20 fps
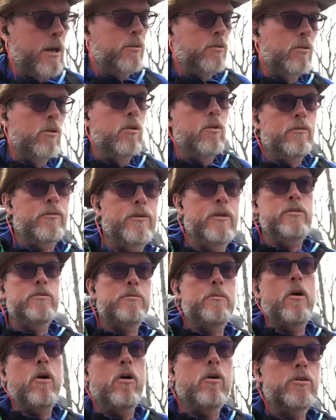I don't know if
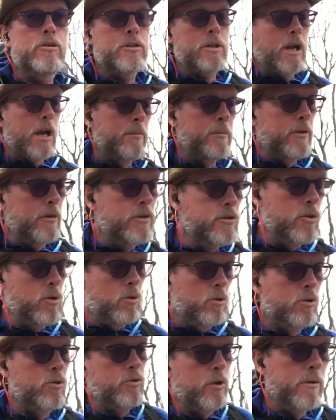it's the hardest climb of
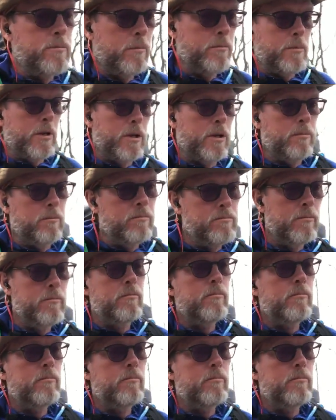this whole trip, but